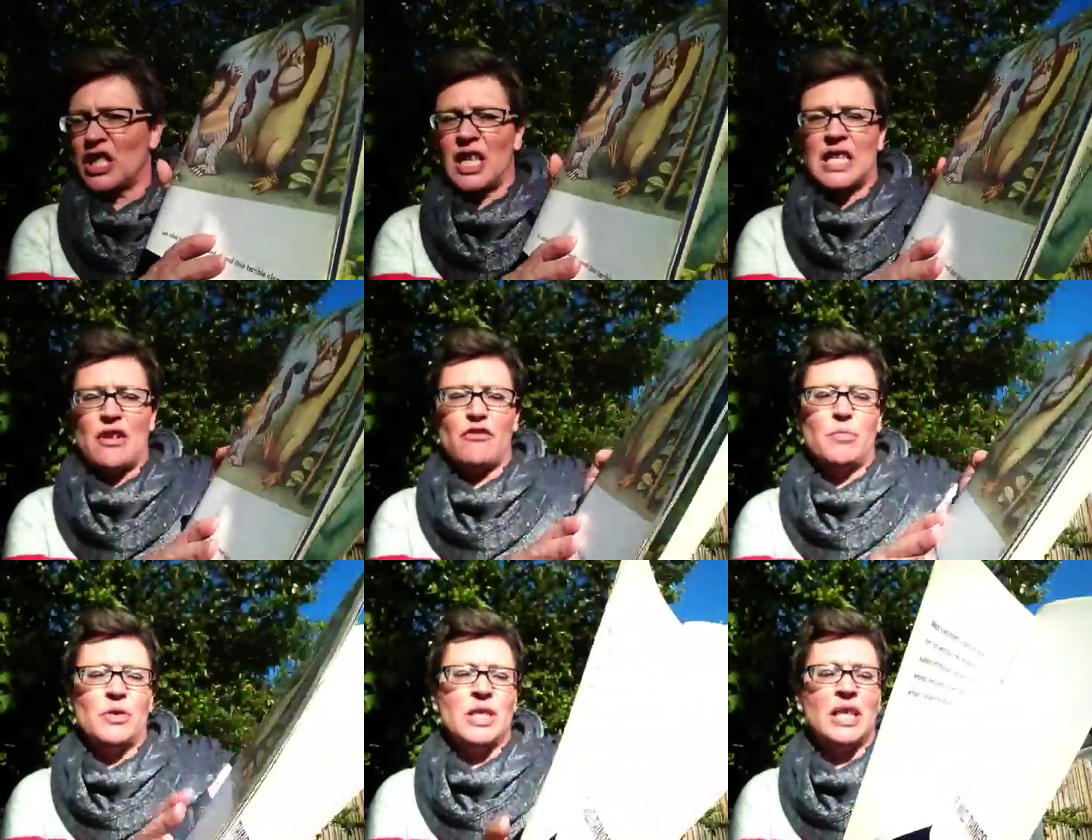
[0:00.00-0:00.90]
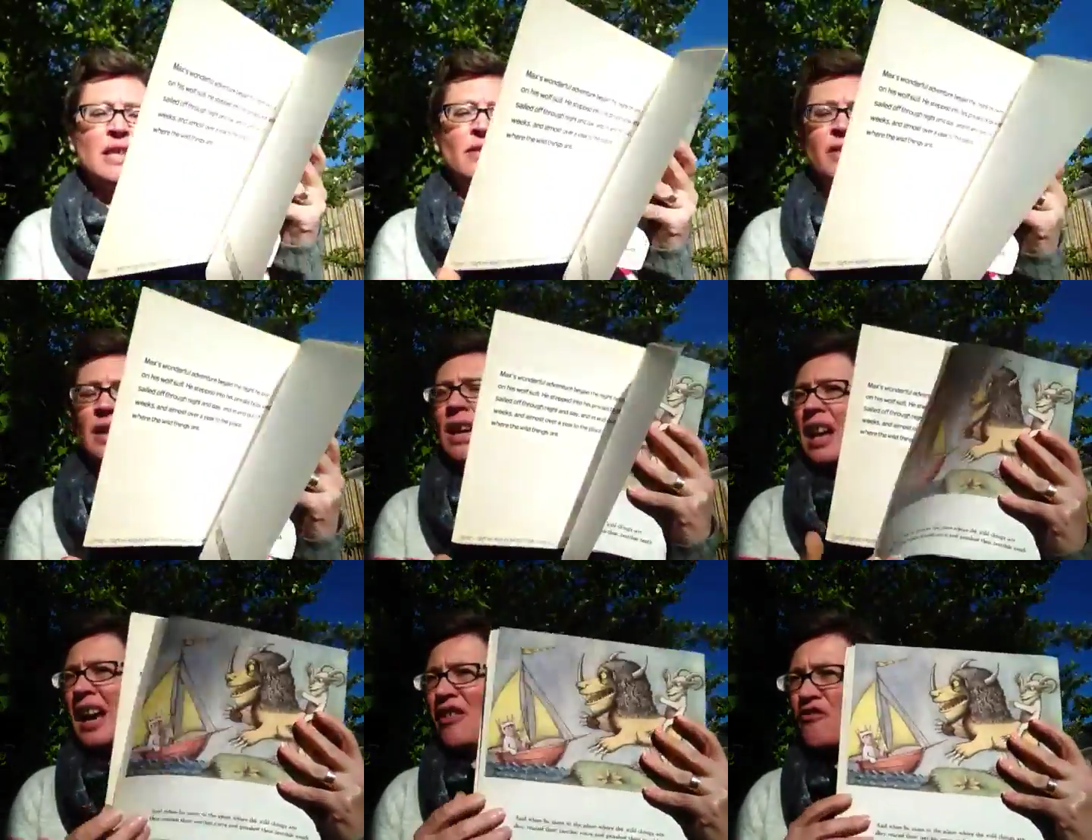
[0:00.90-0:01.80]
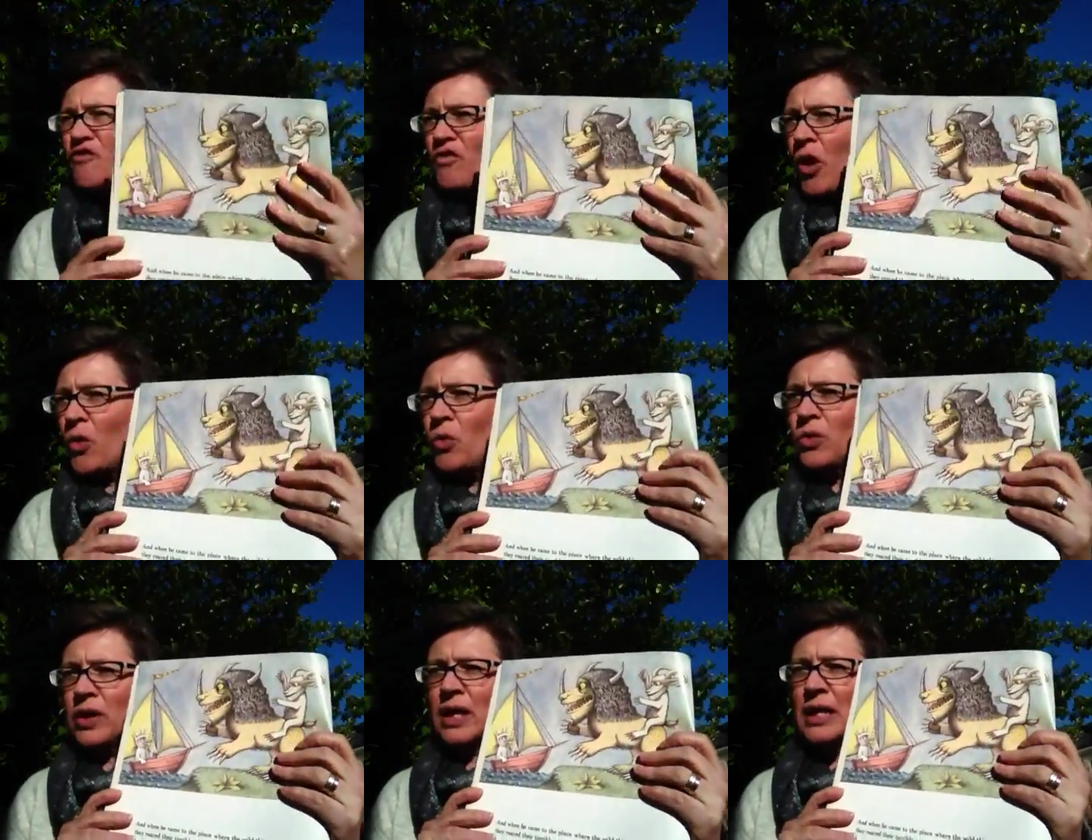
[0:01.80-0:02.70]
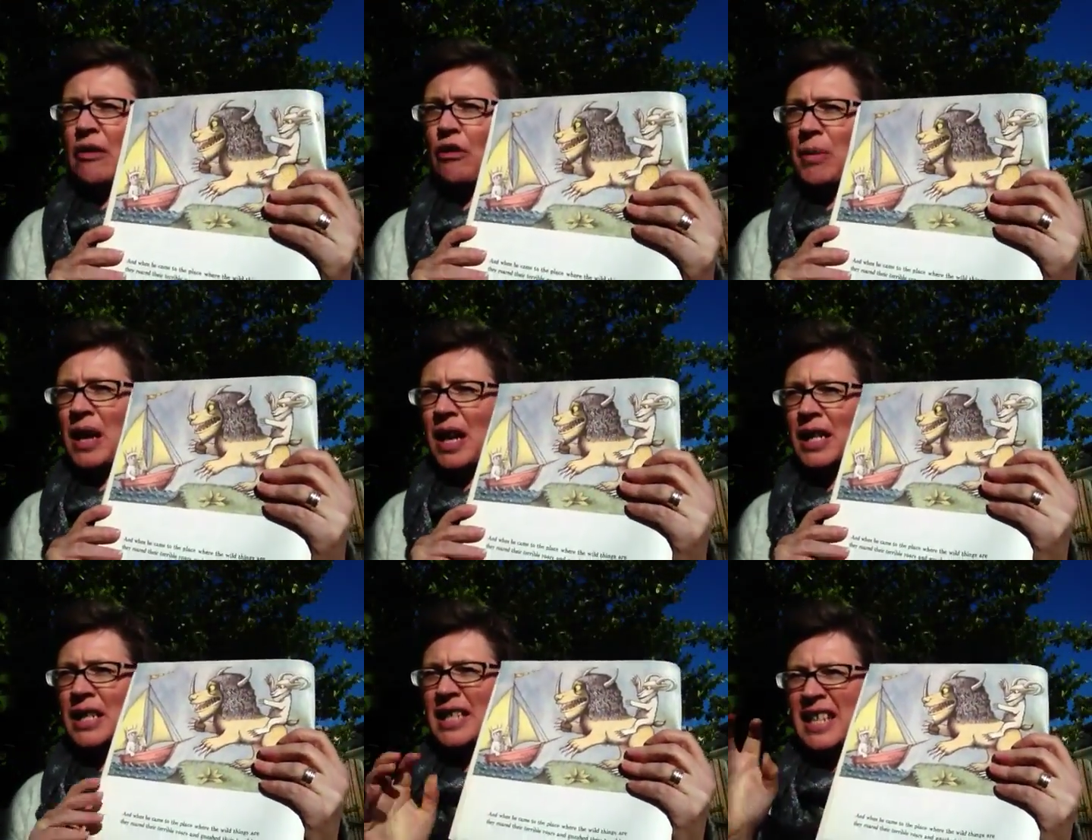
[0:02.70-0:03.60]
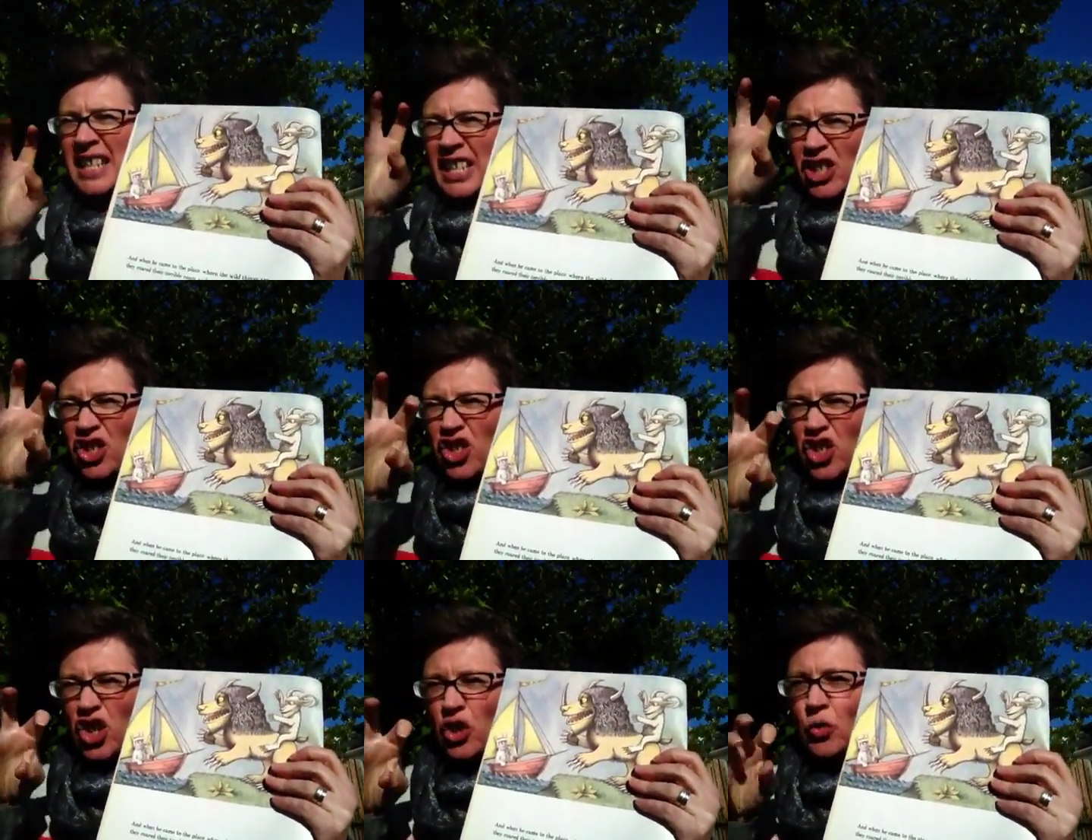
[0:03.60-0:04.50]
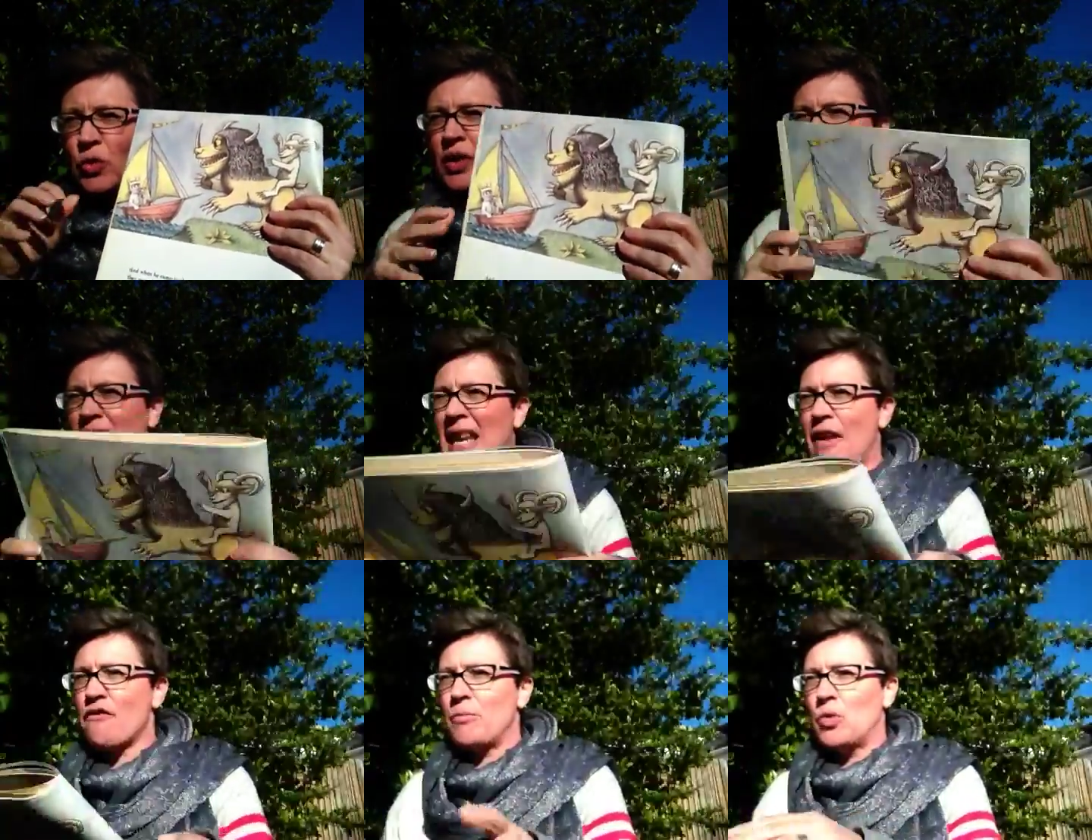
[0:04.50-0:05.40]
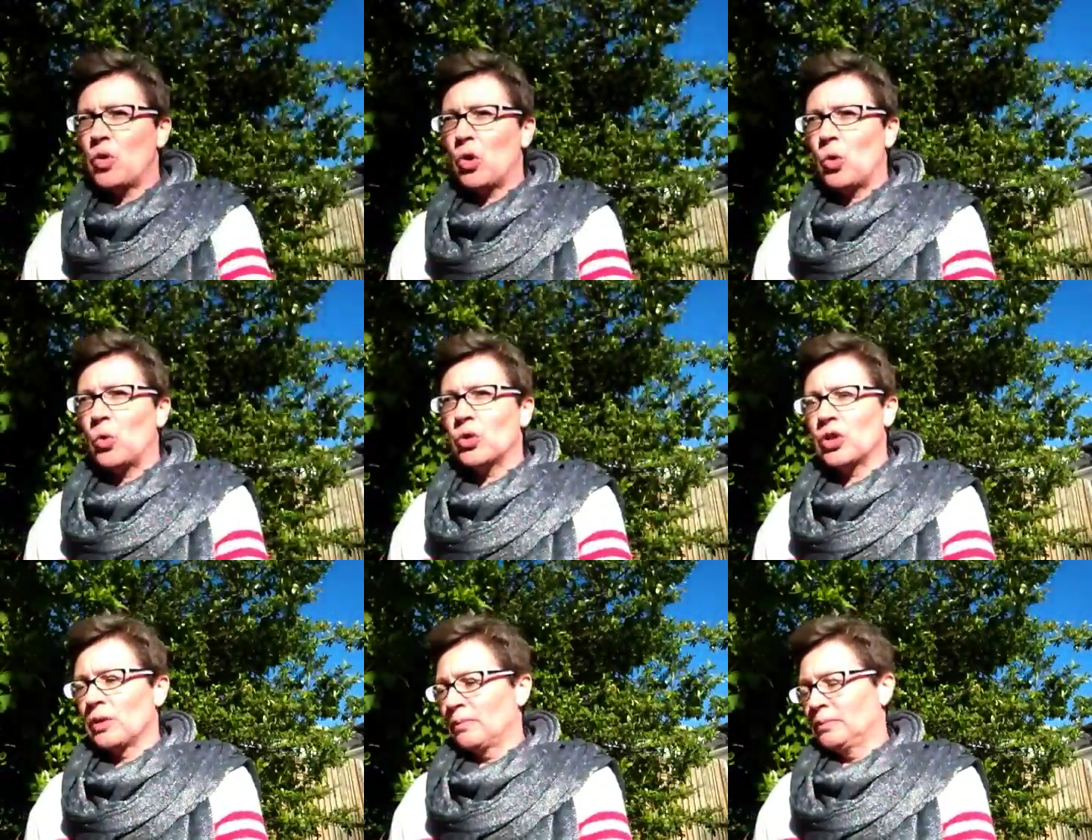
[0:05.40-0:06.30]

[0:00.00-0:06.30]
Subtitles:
their terrible teeth, and rolled their terrible eyes, and showed their terrible claws.